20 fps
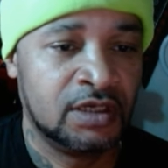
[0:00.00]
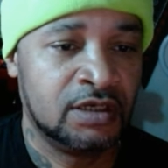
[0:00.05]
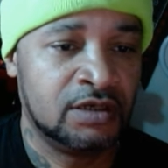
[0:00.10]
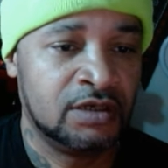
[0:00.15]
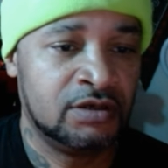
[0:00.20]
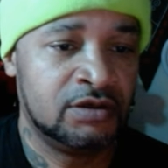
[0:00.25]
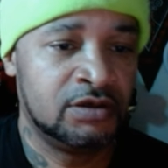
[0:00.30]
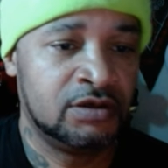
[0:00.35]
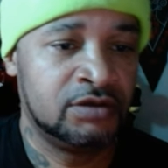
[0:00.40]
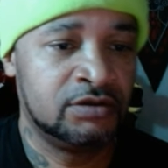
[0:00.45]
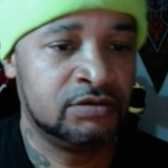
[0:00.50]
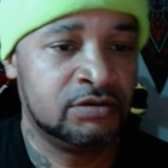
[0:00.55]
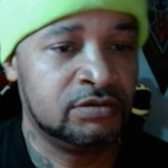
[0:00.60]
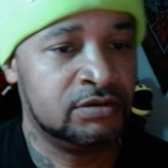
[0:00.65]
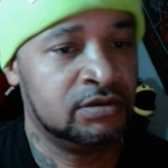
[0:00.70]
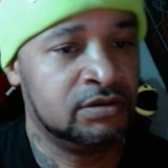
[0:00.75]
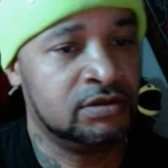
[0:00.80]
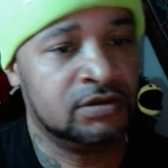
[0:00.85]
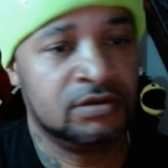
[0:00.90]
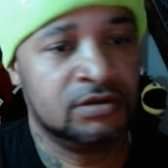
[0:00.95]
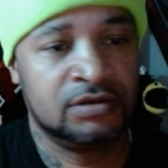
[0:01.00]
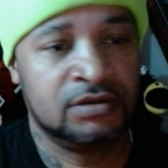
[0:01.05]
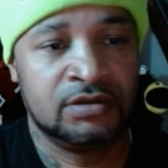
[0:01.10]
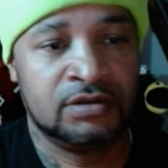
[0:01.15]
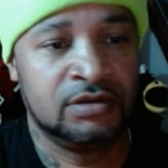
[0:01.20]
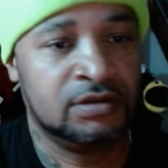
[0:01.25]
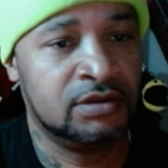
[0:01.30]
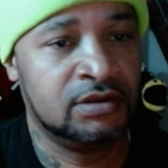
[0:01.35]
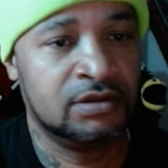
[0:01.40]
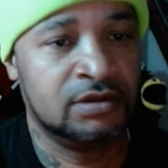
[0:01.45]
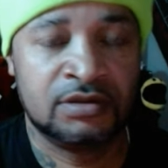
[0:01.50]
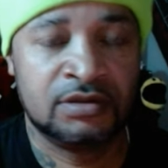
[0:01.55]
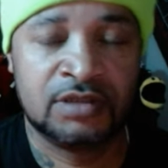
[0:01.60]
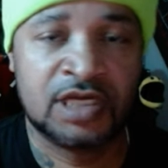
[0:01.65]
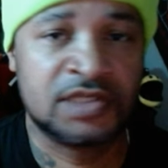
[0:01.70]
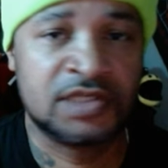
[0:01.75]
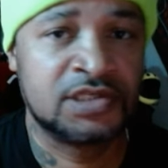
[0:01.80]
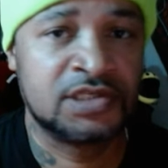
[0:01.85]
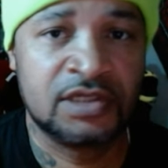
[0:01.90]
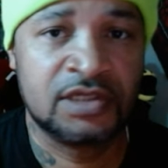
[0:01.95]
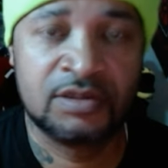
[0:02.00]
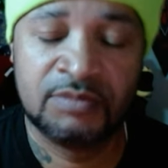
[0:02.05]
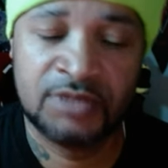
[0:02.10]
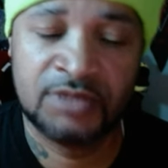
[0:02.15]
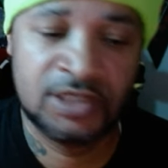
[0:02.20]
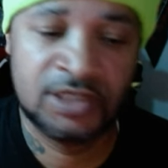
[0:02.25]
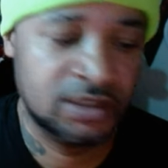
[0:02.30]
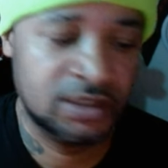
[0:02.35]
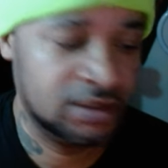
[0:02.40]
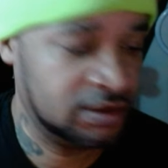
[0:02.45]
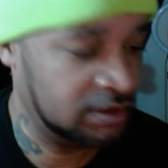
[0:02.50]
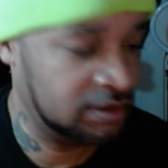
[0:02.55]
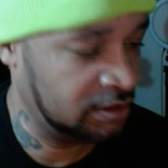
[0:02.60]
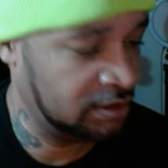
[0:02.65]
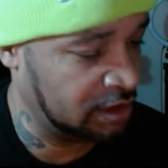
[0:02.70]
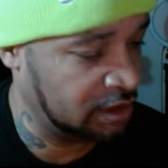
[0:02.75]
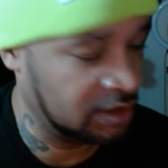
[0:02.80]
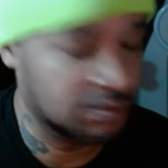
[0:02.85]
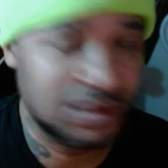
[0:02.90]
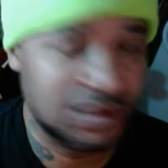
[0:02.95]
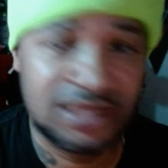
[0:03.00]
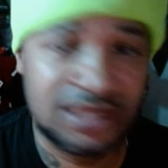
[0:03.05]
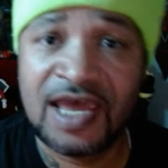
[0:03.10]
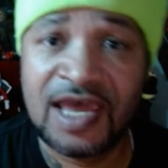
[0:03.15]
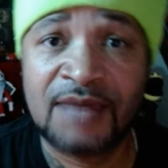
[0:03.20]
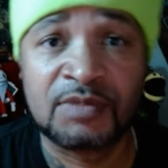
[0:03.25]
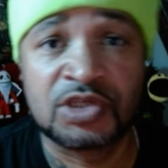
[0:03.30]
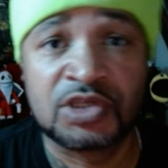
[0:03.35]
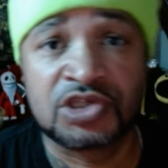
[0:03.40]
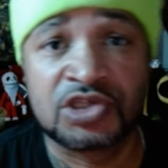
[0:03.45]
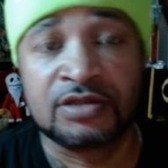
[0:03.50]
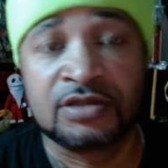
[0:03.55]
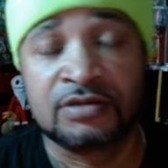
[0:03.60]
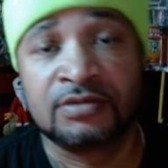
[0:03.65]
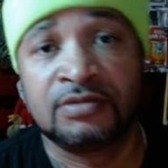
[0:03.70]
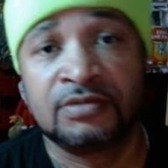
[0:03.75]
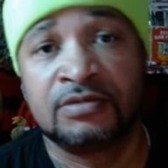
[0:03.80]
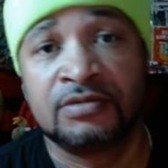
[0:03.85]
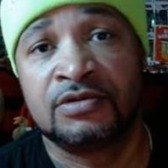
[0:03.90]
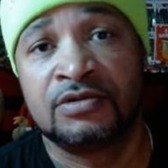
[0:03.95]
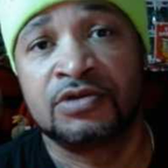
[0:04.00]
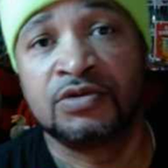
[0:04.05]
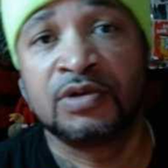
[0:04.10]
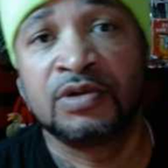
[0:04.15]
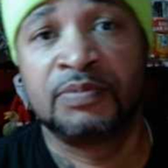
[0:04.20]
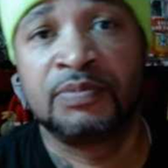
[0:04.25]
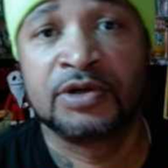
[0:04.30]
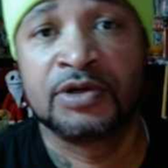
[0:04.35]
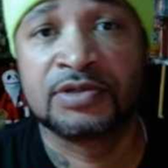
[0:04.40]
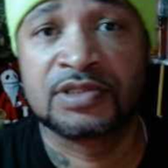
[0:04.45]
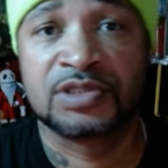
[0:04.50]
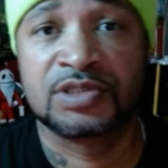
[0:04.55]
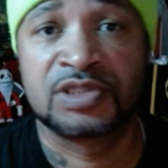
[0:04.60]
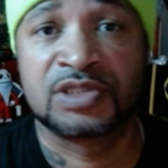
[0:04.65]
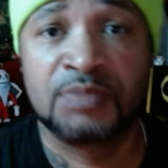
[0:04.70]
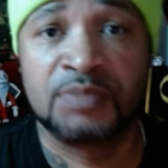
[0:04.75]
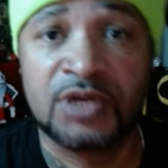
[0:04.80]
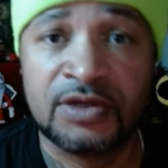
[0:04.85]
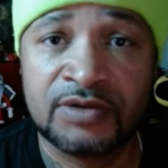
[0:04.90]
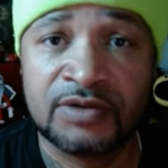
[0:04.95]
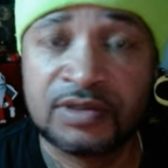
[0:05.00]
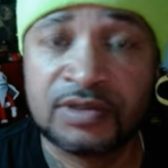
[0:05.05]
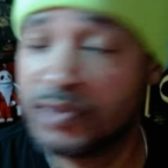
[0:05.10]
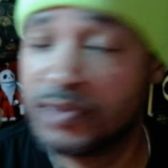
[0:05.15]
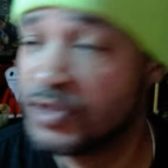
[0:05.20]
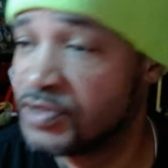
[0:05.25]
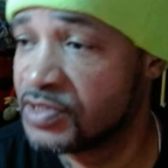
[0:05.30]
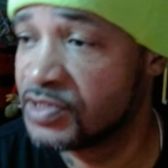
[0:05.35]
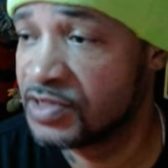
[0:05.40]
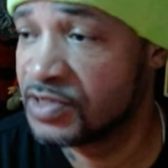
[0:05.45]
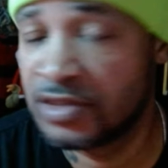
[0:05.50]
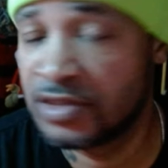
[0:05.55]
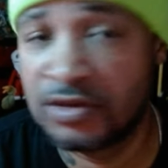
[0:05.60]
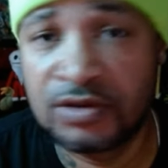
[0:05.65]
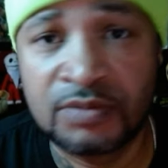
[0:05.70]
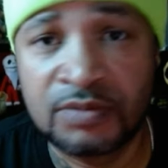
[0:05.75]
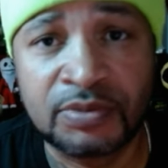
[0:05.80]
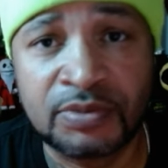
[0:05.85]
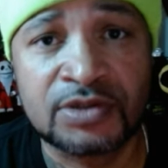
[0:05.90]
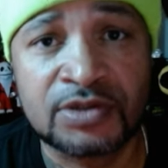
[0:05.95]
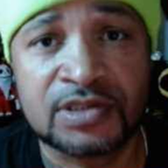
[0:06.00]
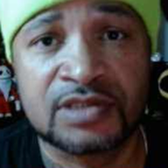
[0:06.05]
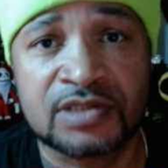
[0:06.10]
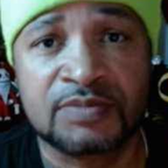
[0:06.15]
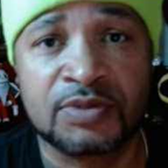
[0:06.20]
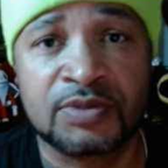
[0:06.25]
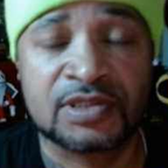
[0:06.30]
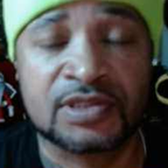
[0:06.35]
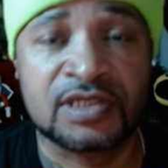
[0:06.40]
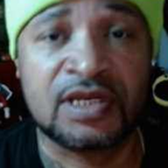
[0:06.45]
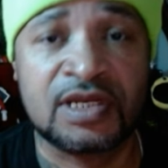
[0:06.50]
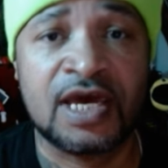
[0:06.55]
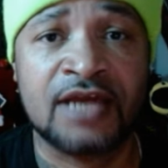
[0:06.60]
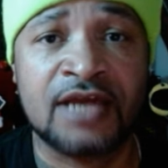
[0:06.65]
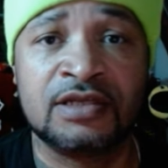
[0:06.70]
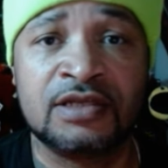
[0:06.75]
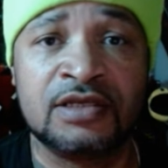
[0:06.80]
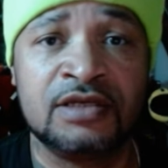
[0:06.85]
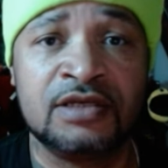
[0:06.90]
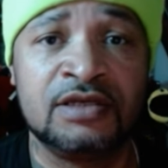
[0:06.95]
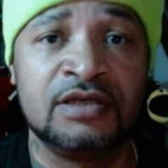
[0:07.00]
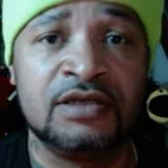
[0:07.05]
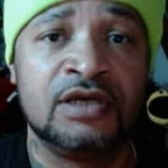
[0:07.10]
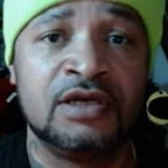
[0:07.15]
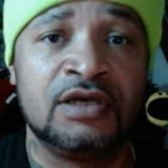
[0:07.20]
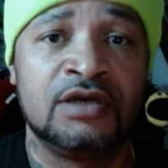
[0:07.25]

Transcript: You know, that shit can be, it can be damaging to a person's spirit, person's soul, person's personality.